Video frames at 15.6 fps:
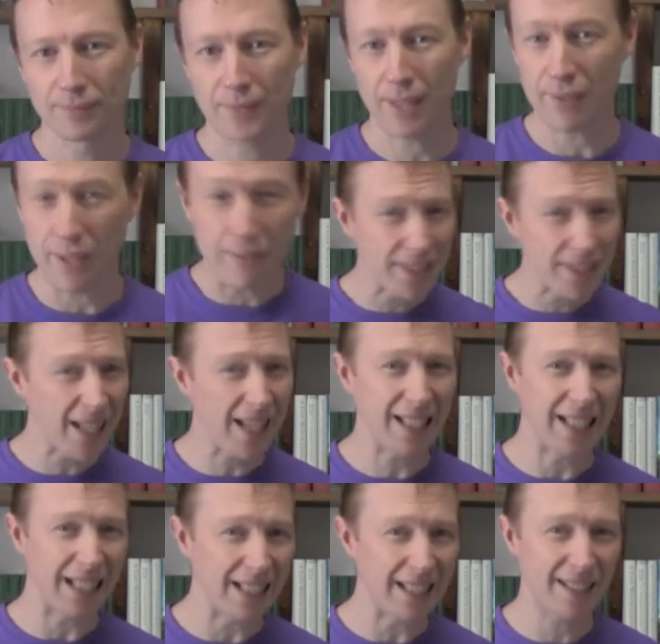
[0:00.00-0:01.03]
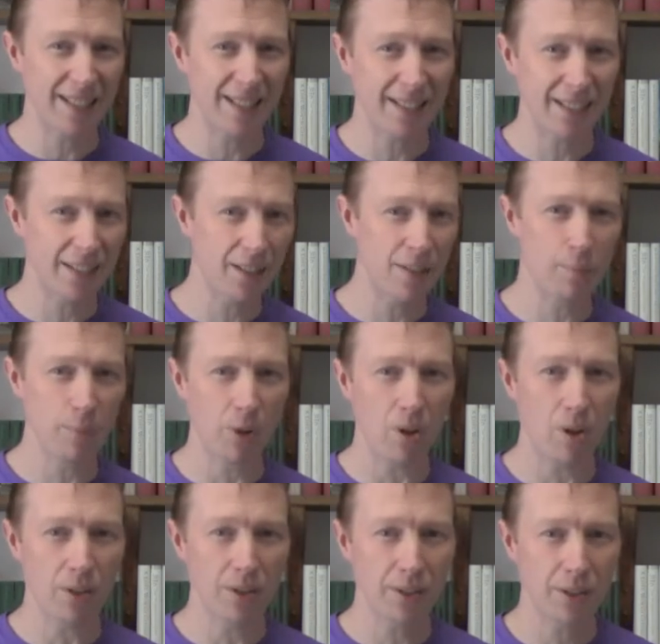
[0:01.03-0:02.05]
Have taken anything that didn't
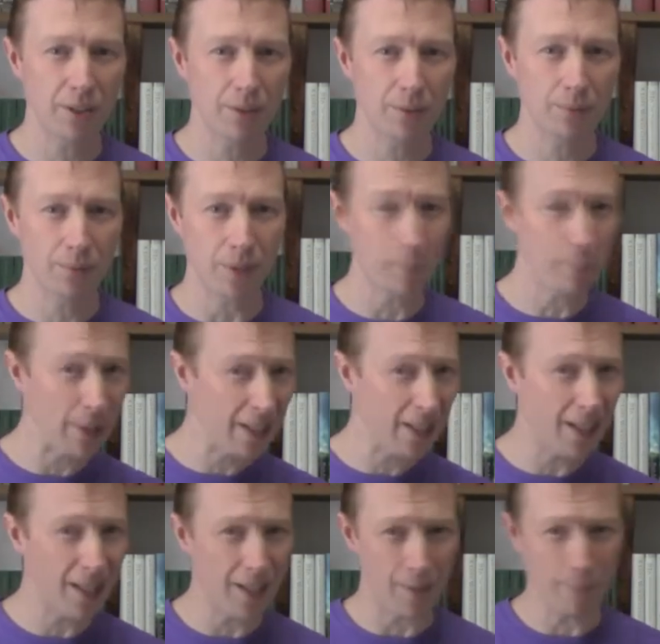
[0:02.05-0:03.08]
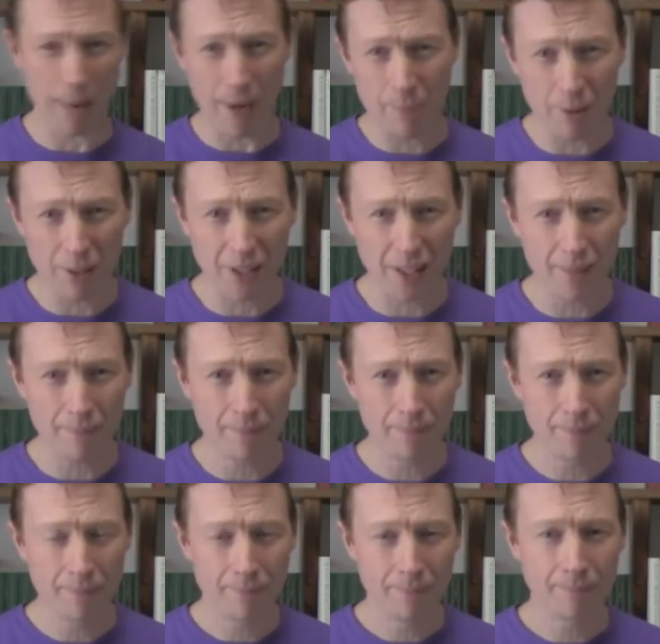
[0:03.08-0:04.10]
belong to you? A peanut, a paperclip?
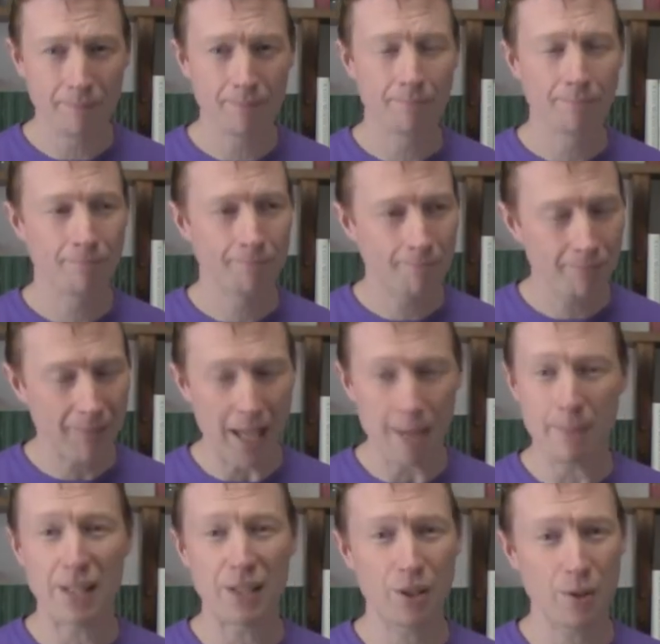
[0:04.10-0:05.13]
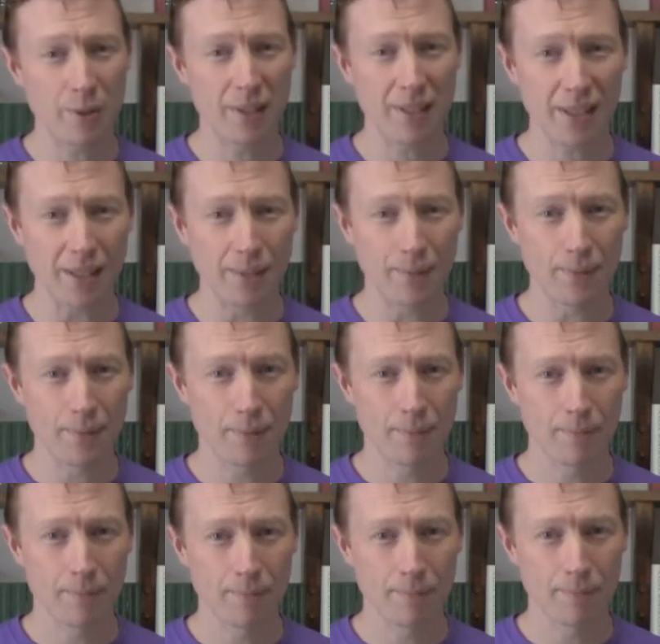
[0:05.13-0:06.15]
That makes you a thief.
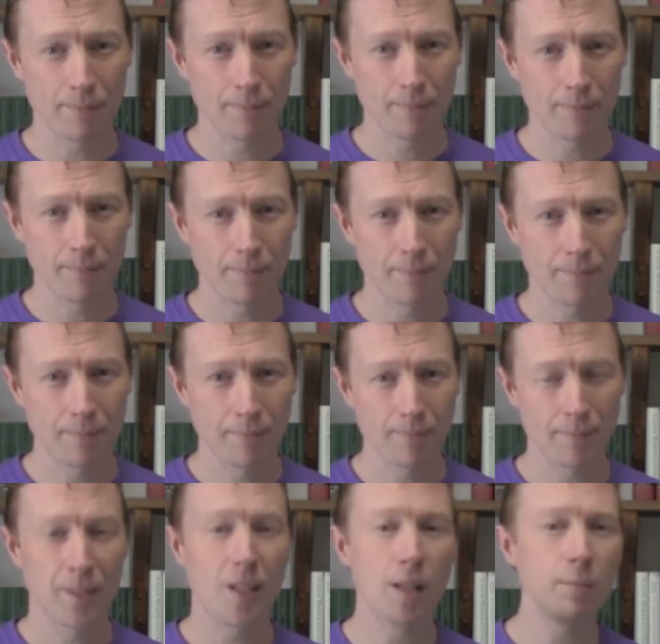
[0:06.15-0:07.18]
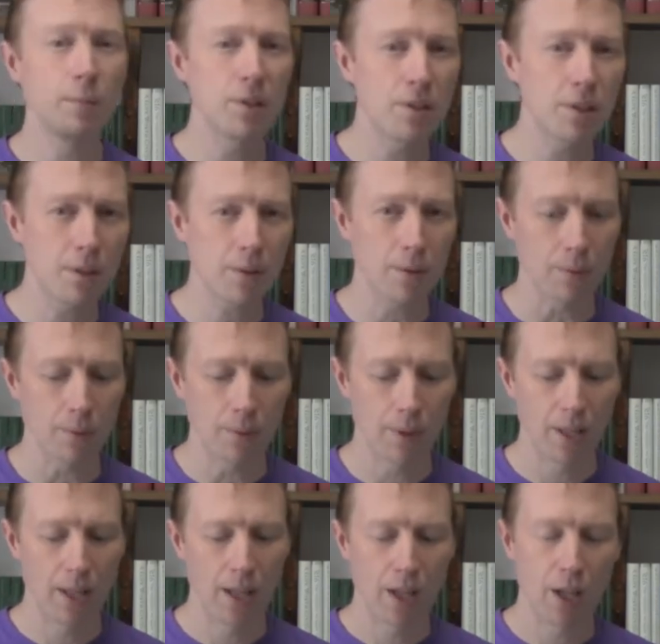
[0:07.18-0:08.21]
Number two,
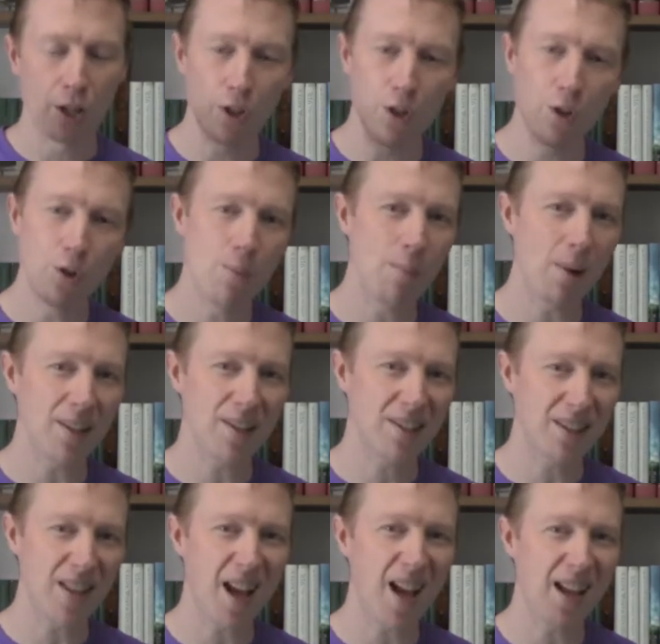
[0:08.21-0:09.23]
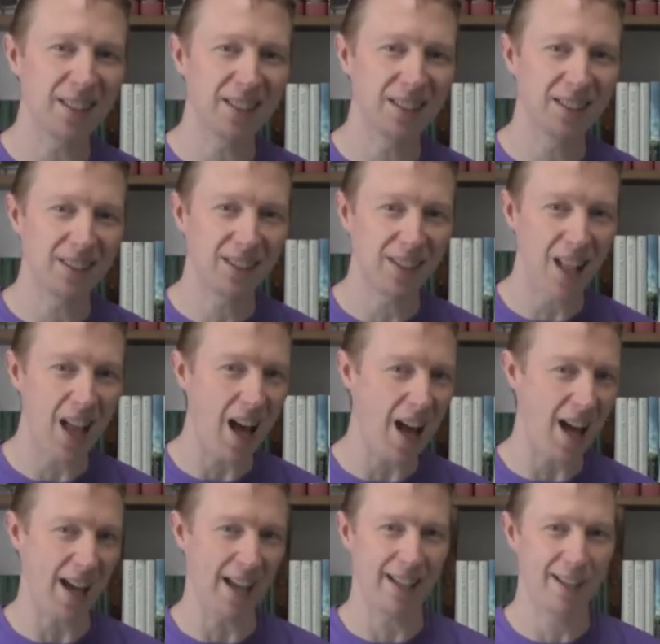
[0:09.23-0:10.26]
you must not
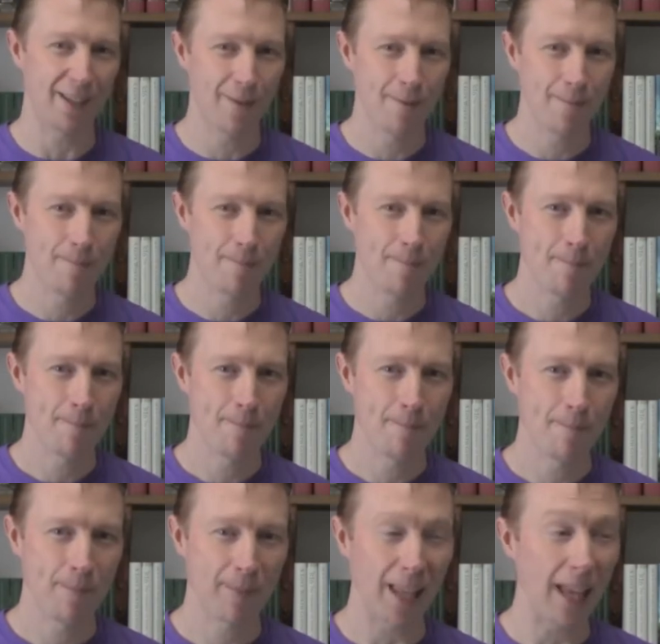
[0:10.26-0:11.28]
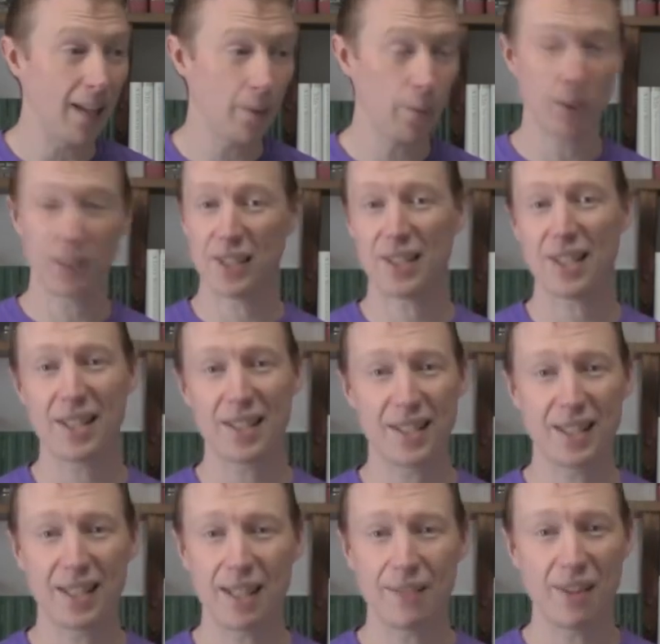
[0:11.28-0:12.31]
lie. Anyone that says
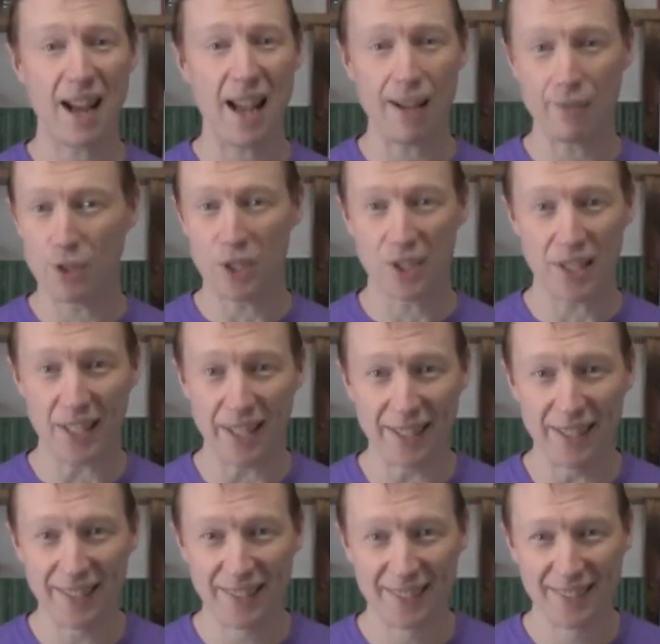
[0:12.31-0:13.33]
they never have just did.